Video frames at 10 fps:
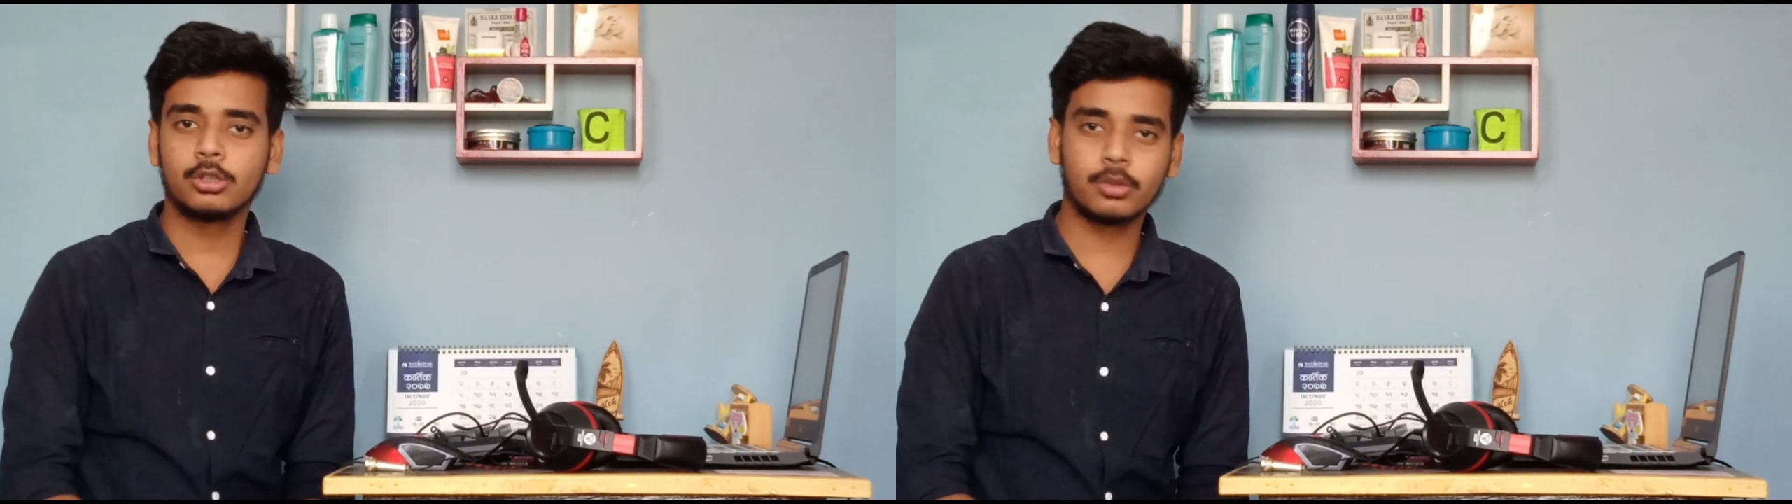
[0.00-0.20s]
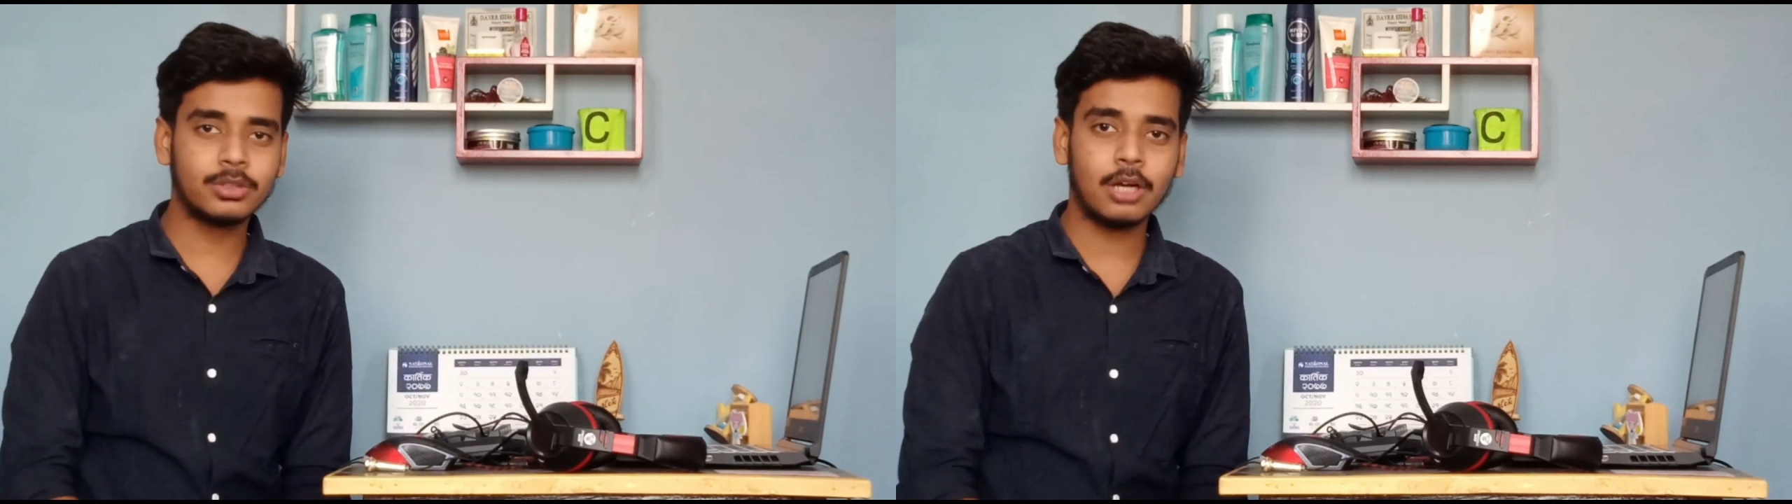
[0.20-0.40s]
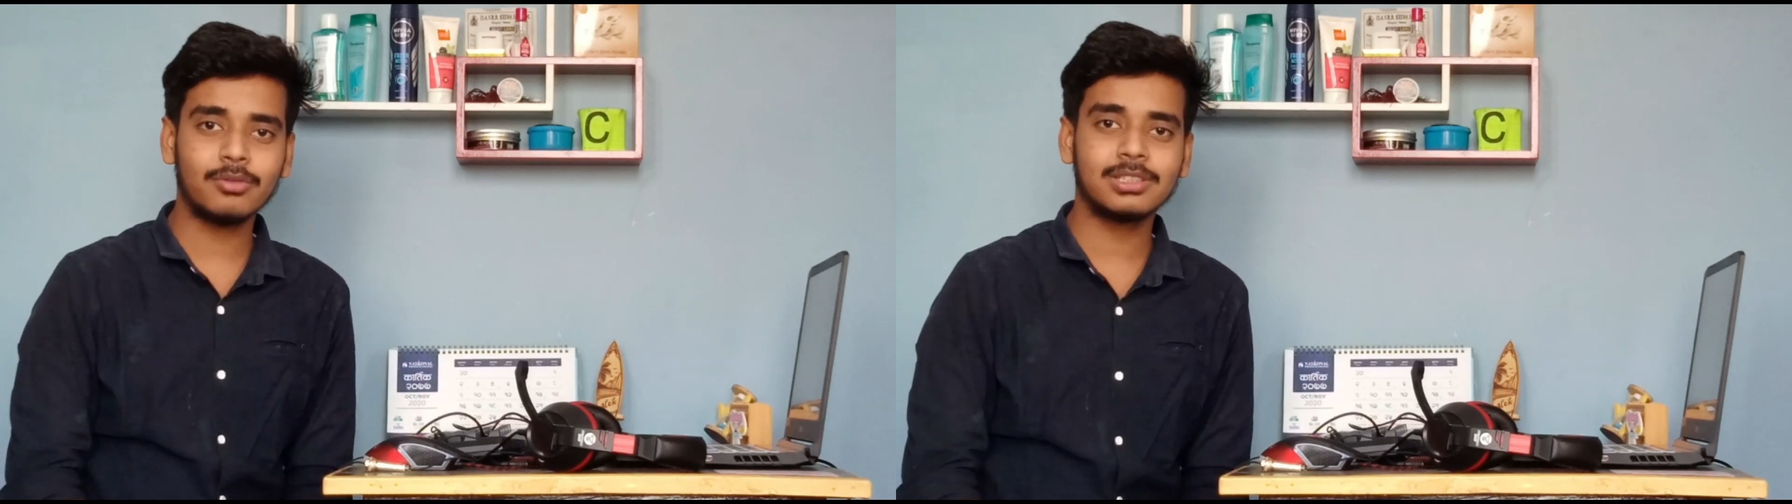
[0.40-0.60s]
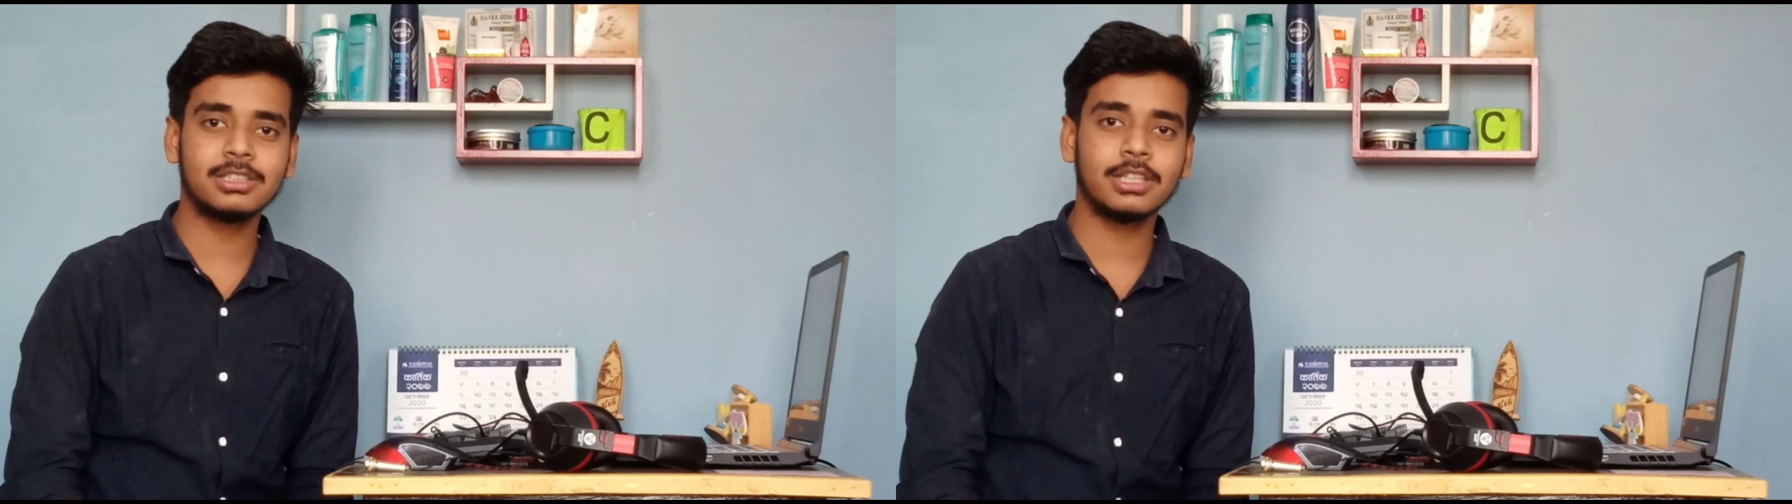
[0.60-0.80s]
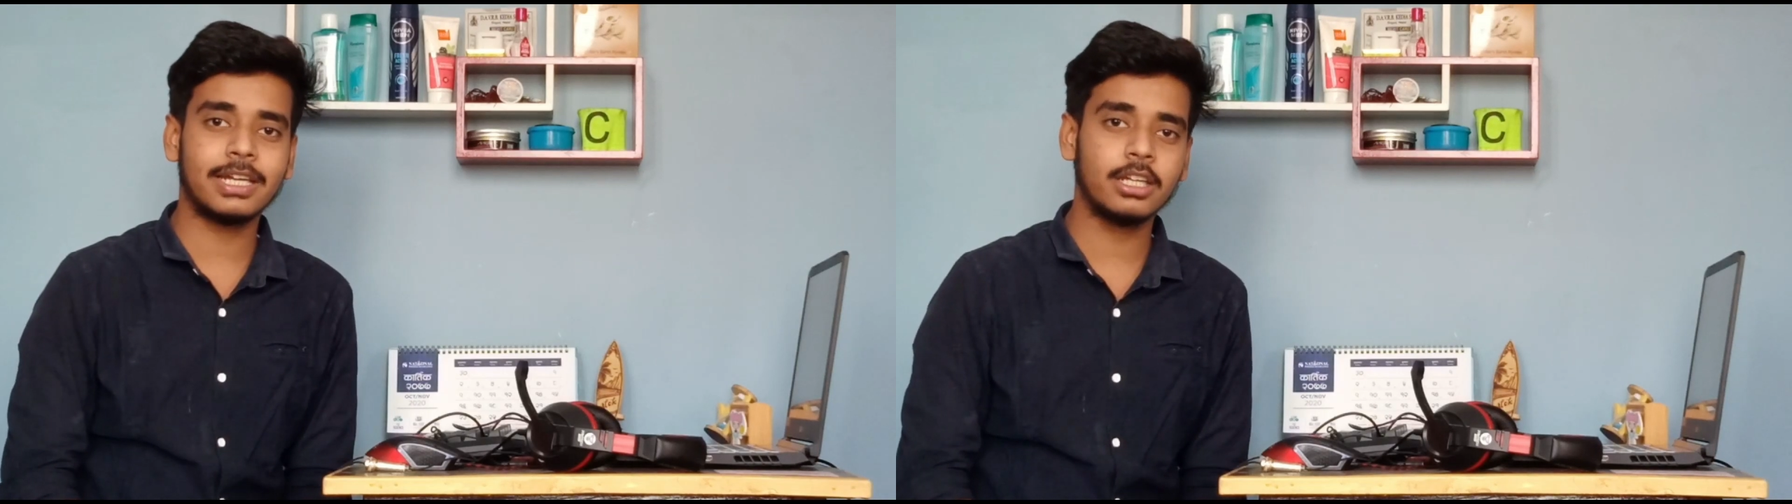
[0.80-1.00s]
So without
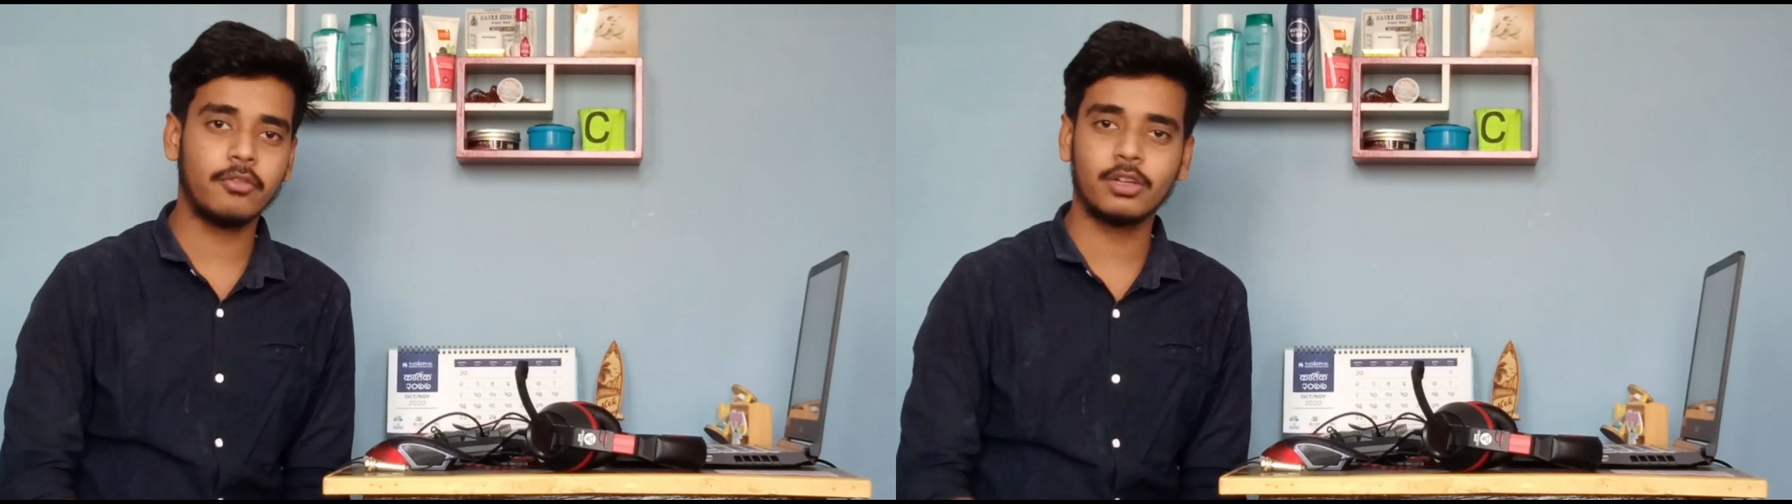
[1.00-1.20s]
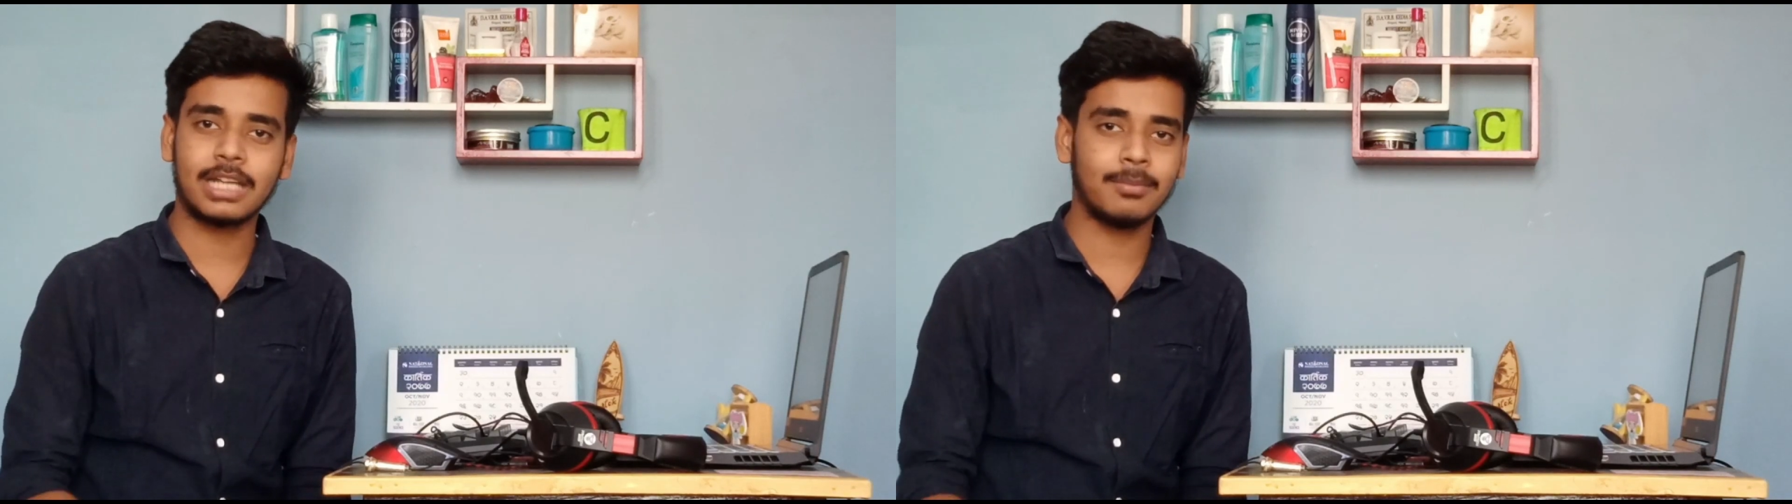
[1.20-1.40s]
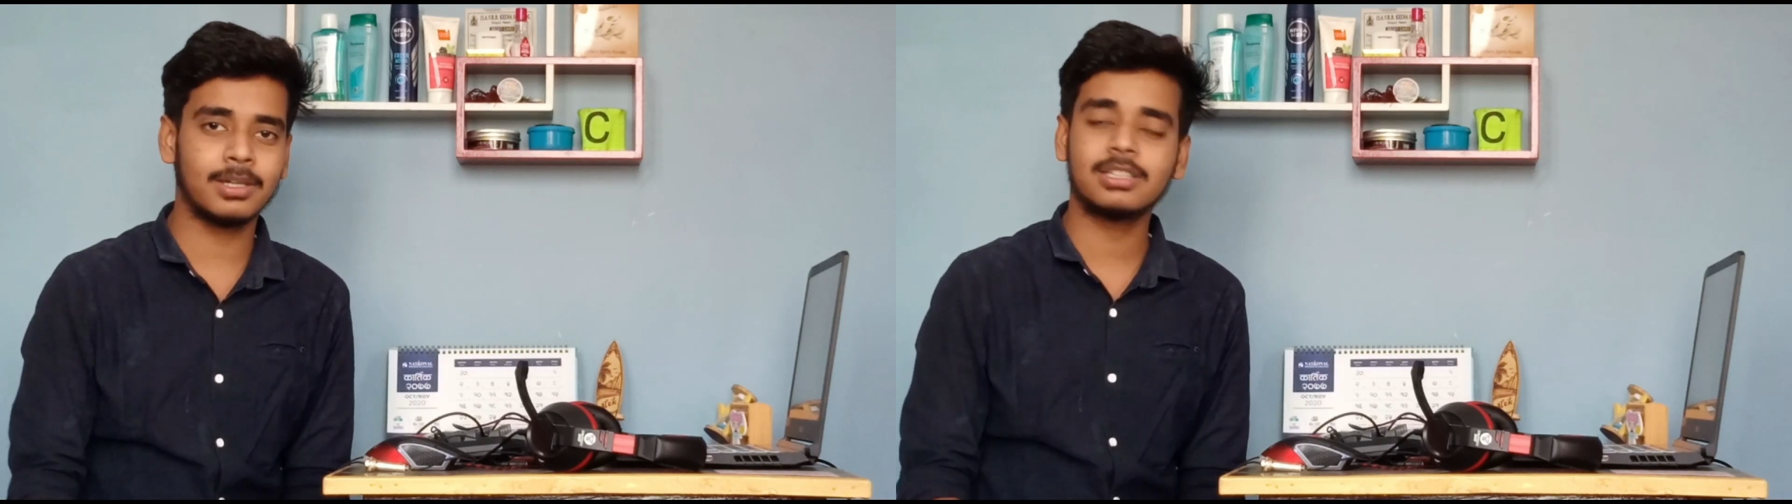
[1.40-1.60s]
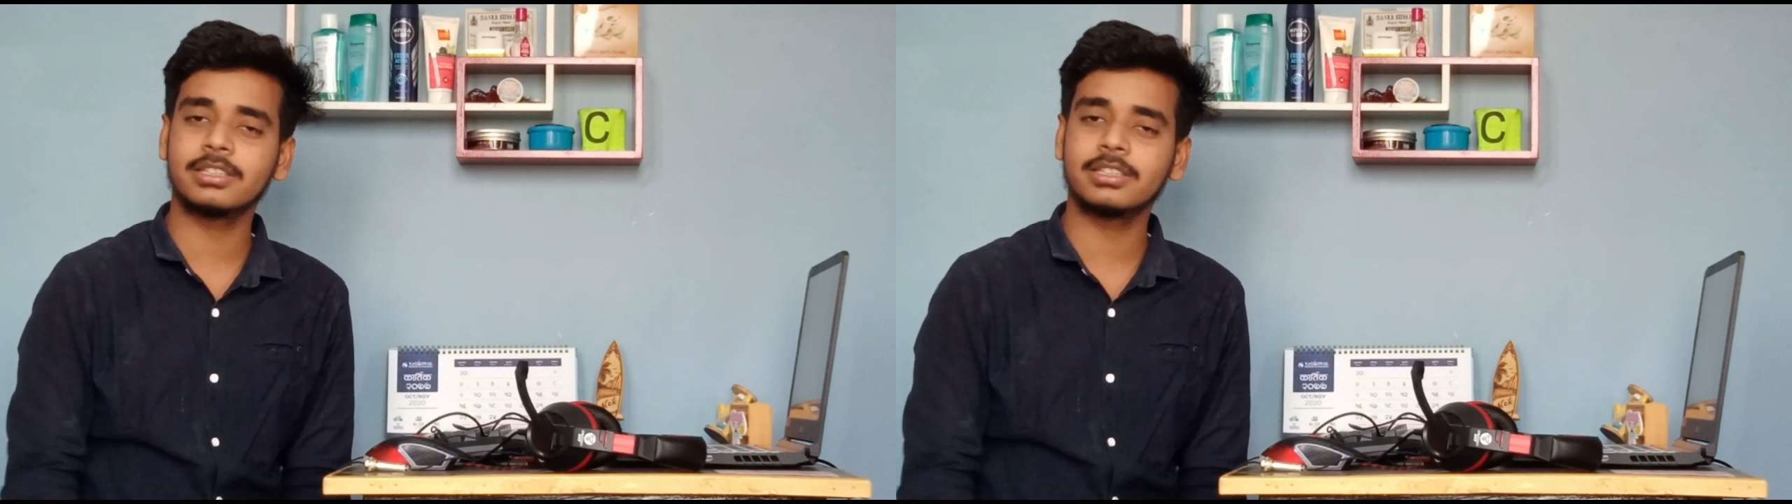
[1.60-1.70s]
wasting any of your time,